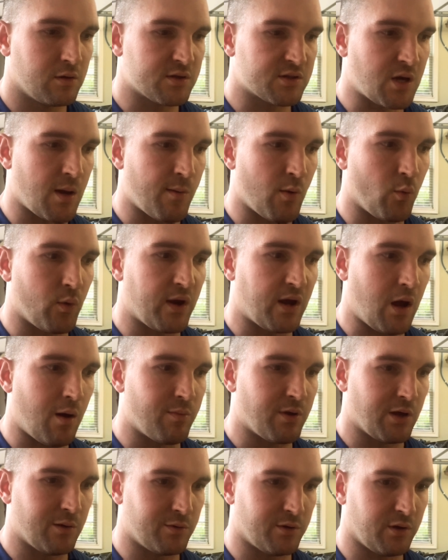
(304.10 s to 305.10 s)
coming week. I'll
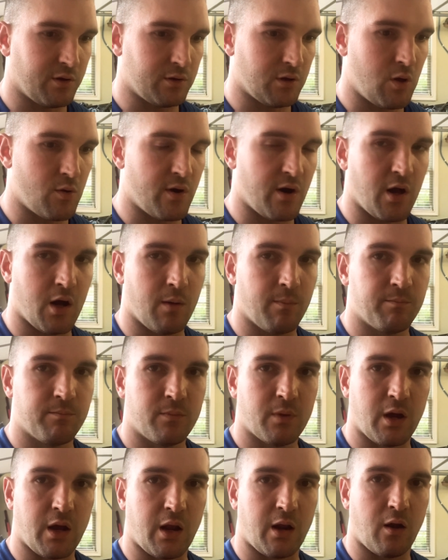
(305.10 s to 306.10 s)
be able to load it up
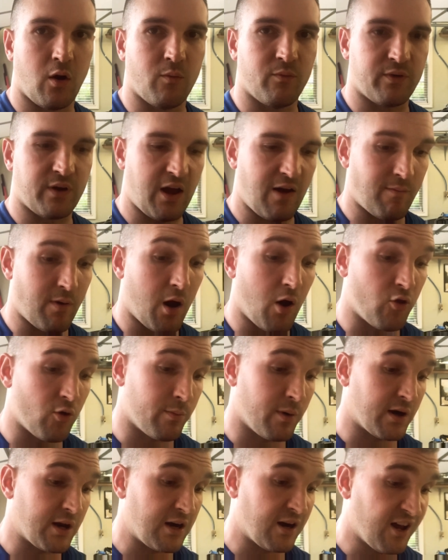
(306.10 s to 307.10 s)
and hopefully have my other
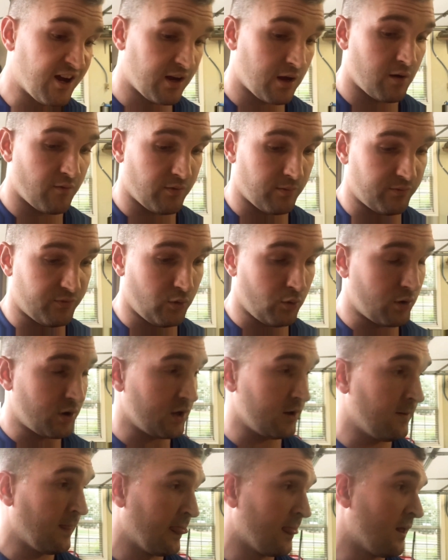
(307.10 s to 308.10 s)
buddy Nick in from
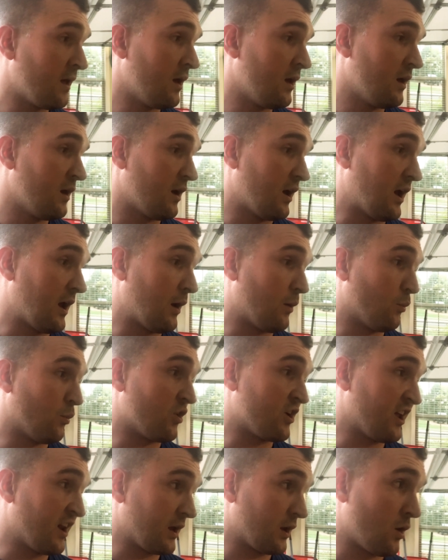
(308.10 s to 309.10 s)
Florida, and we'll
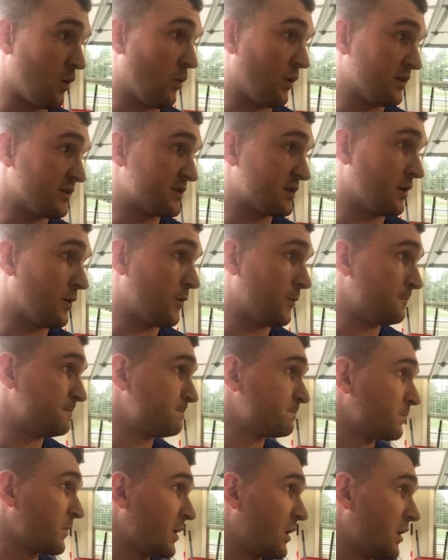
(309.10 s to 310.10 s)
get it going. So
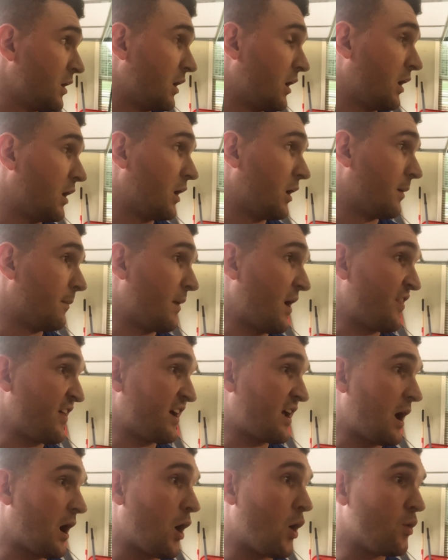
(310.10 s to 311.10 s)
I
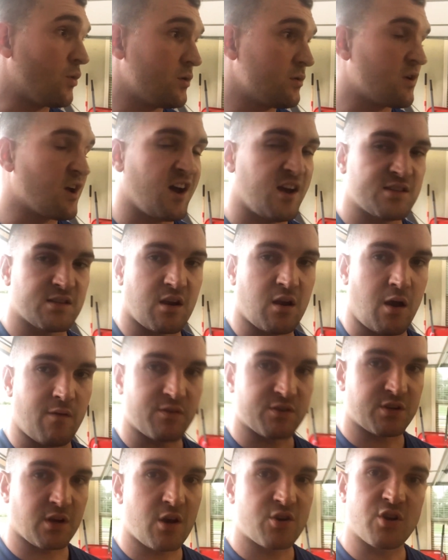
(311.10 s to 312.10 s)
think I owe you guys a
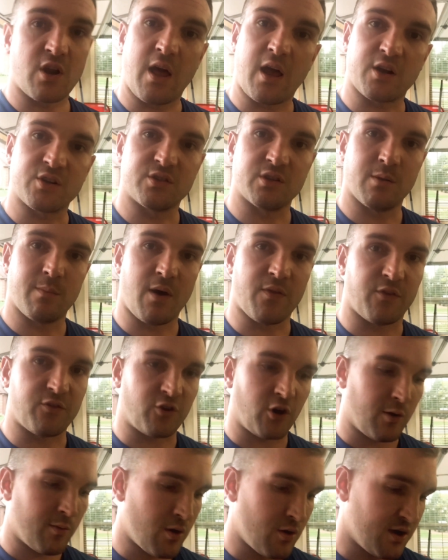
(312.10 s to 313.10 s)
conversation actually about the
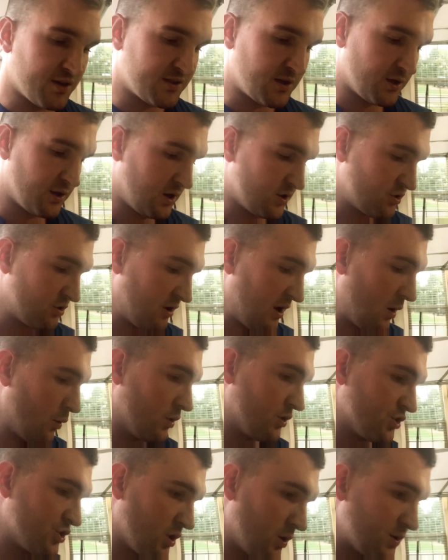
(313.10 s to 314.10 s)
turbo. I said yesterday I
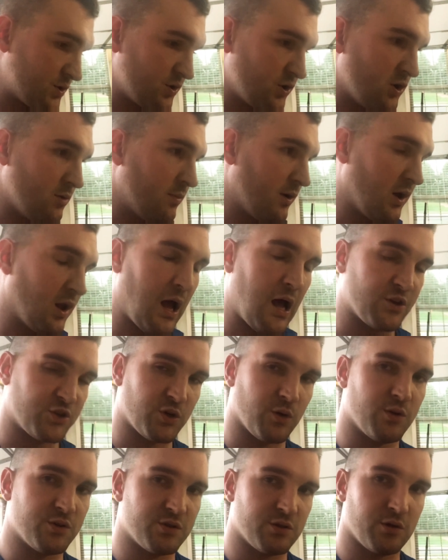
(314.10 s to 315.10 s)
wouldn't show it to you, but I'll
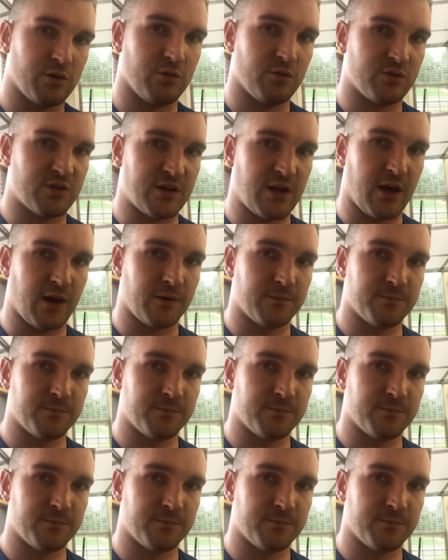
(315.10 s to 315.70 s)
show it to you today.